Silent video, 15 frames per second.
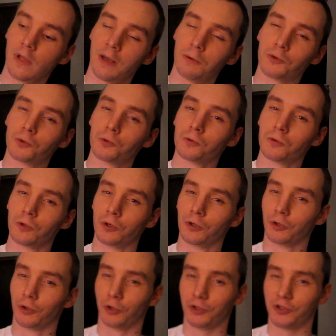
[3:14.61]
was all
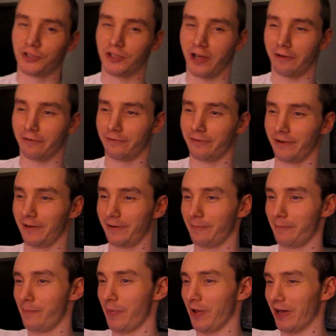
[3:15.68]
good stuff,
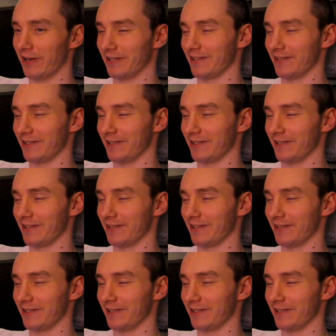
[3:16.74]
but